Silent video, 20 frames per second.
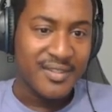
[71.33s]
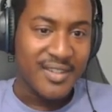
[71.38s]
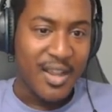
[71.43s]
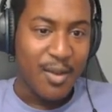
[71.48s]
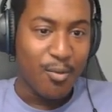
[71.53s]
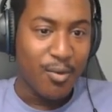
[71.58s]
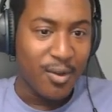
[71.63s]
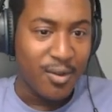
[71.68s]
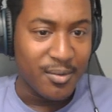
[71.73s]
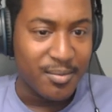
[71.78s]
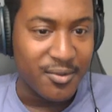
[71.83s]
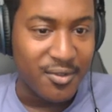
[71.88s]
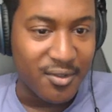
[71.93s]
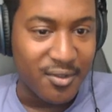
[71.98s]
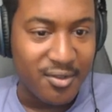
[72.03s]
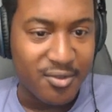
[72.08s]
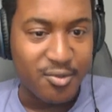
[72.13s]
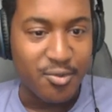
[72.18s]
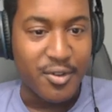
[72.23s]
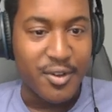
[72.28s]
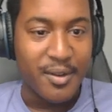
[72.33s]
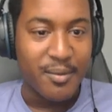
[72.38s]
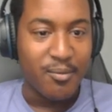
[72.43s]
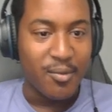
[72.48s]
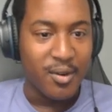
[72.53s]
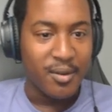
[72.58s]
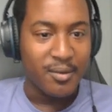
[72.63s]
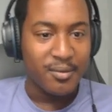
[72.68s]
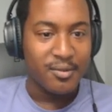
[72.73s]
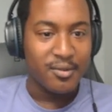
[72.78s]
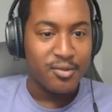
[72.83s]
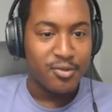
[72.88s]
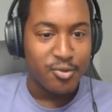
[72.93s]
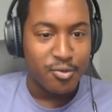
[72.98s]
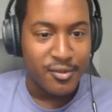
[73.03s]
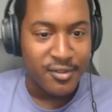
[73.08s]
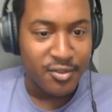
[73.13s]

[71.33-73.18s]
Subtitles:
And welcome to the stream. Welcome to the